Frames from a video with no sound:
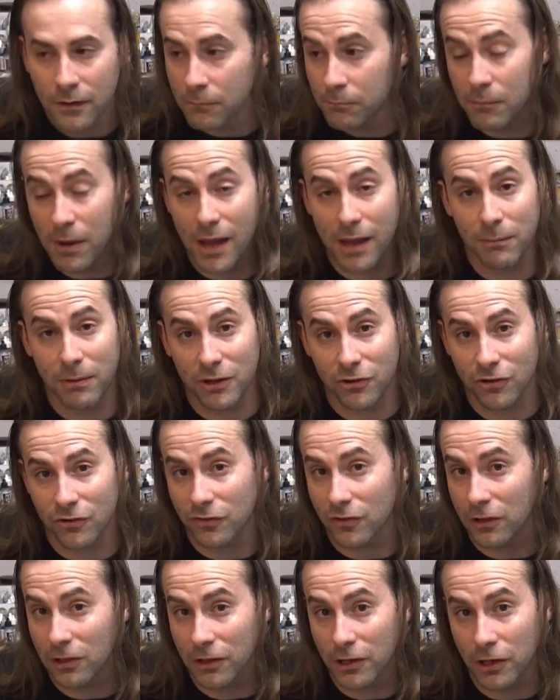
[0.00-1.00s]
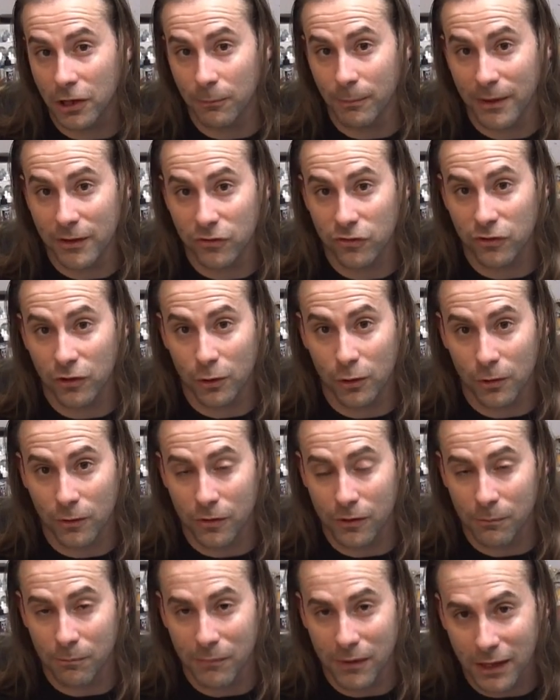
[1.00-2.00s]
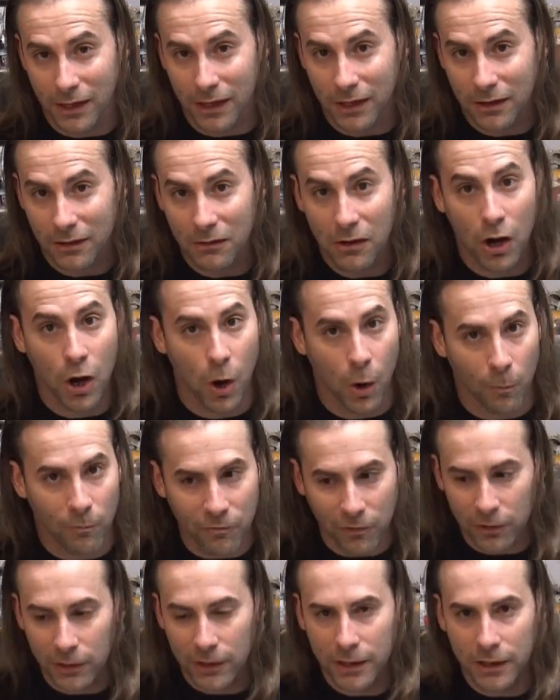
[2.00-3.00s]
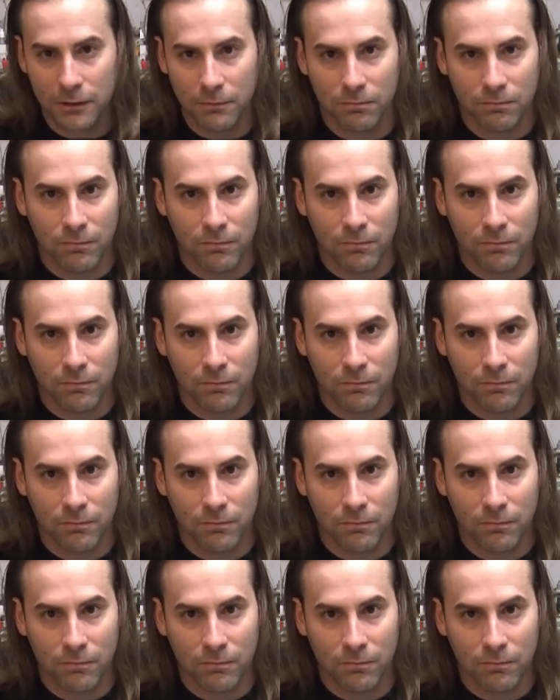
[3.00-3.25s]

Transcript: Maybe just a little bit sooner than me, hopefully.